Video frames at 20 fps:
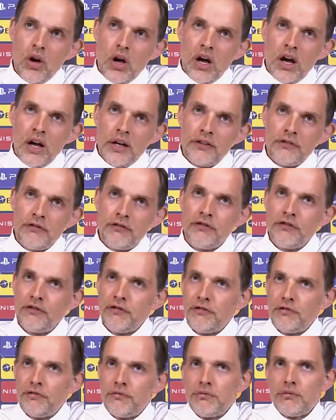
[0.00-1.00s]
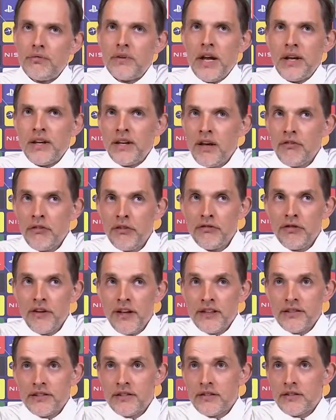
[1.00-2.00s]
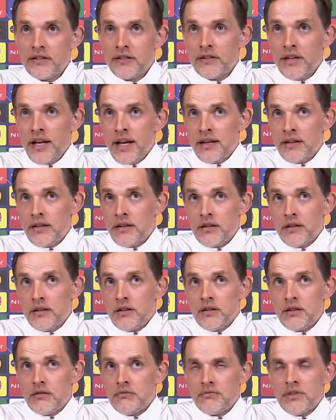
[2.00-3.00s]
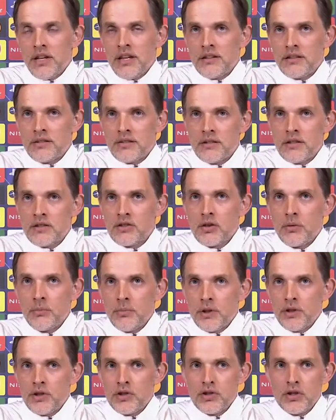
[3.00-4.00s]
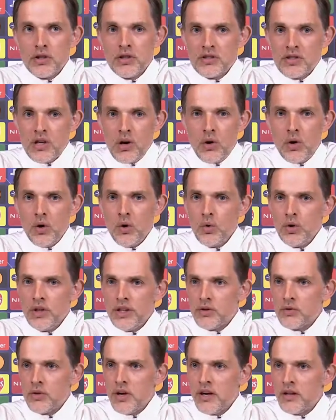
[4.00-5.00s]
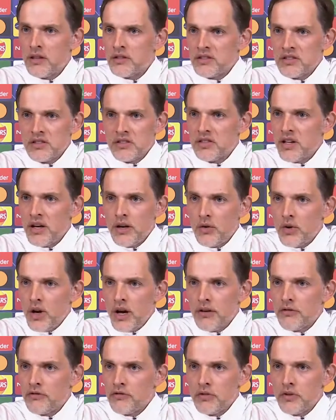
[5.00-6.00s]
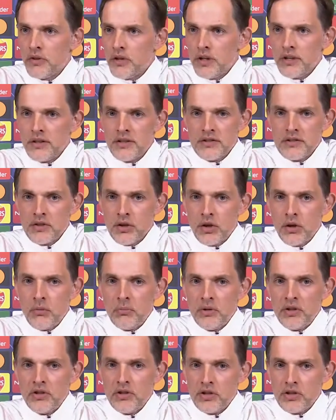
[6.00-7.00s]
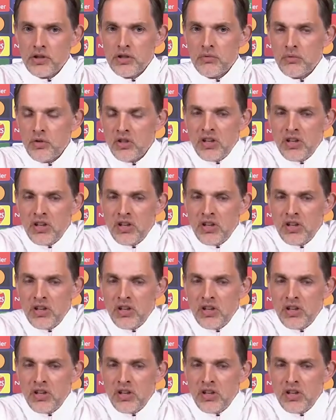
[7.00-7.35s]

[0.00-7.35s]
I never felt like that this competition is our holy grail since I arrived. It is a competition.